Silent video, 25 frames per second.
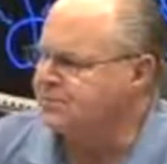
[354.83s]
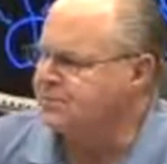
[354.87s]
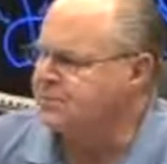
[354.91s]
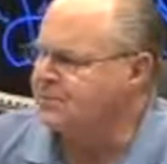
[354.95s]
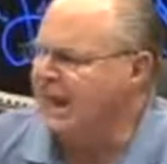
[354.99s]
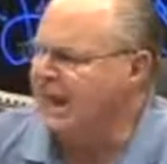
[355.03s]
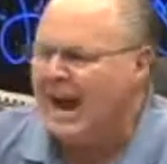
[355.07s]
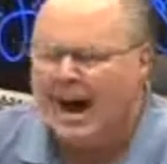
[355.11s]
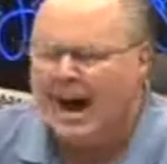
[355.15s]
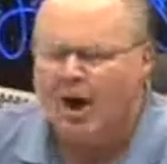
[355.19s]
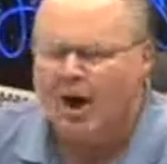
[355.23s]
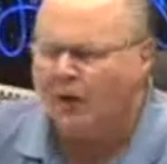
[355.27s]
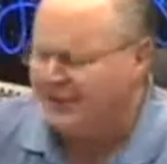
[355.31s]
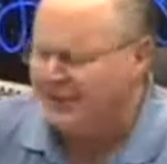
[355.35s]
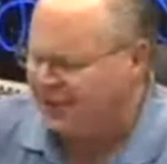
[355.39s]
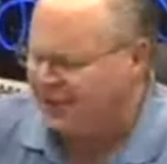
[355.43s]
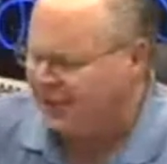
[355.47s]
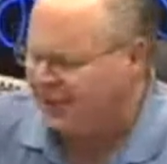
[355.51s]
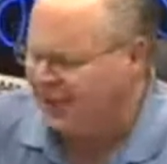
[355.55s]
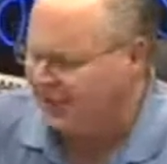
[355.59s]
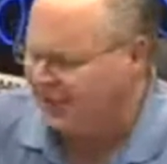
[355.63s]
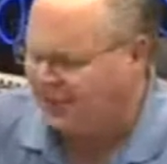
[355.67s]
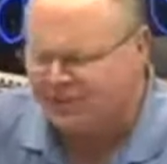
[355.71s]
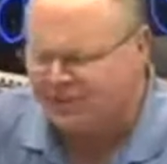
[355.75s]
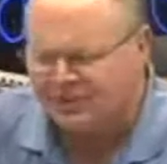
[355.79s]
How in the
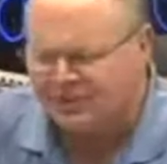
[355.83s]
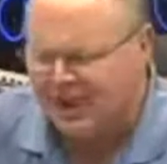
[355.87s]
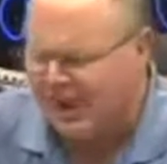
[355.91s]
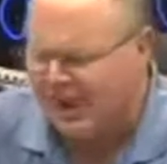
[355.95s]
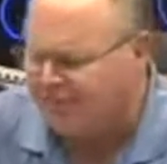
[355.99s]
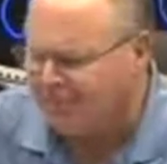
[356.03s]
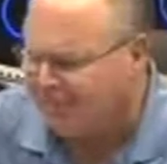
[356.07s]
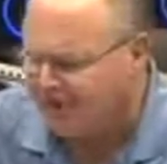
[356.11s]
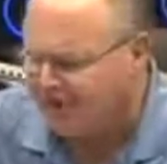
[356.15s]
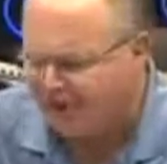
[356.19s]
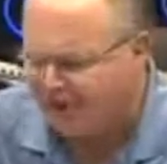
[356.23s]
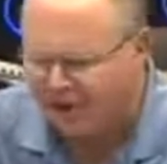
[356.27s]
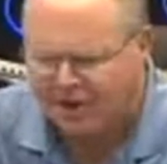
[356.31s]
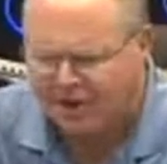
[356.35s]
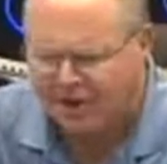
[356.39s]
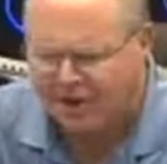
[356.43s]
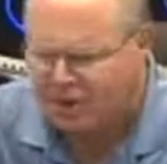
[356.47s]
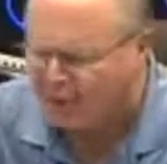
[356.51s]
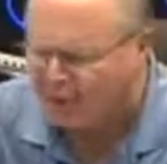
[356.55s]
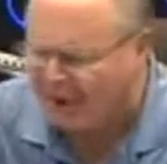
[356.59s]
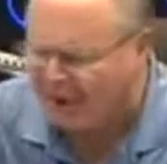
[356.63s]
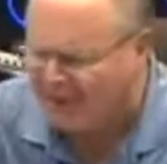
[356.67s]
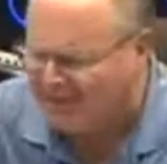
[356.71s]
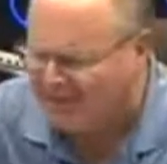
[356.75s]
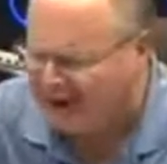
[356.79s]
name of Sam Hill can
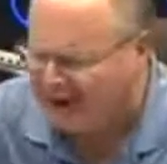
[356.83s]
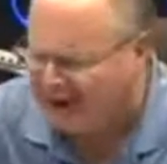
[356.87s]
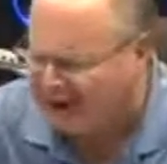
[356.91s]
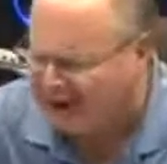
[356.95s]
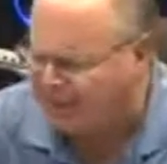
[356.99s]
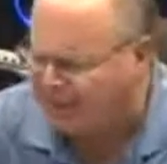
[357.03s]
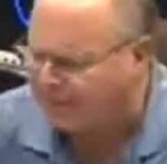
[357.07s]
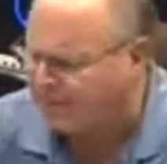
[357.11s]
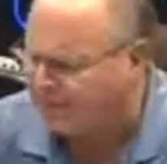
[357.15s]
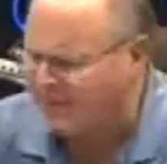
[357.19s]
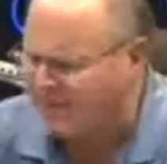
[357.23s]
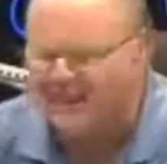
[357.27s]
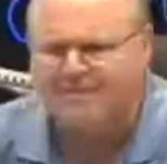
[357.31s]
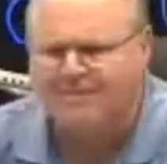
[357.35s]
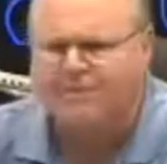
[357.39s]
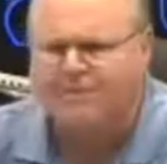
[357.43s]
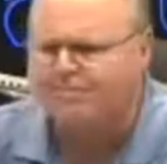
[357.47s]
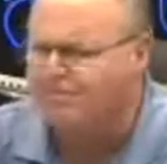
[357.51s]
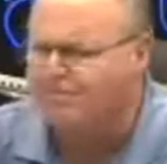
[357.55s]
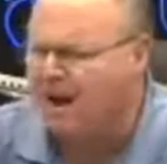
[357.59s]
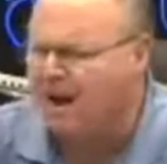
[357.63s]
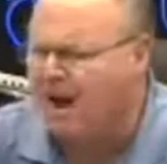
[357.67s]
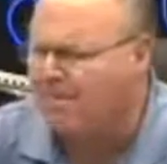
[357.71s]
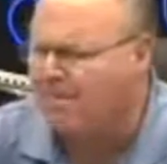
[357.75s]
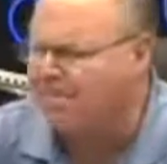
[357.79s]
you have even
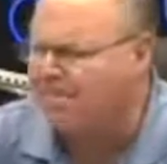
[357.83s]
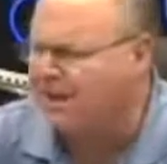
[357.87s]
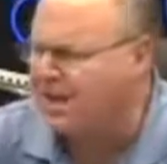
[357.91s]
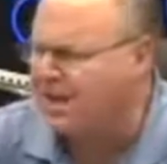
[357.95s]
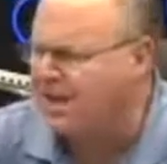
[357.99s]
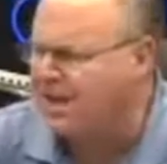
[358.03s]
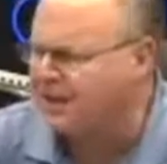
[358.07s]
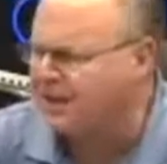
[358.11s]
Bob Bennett,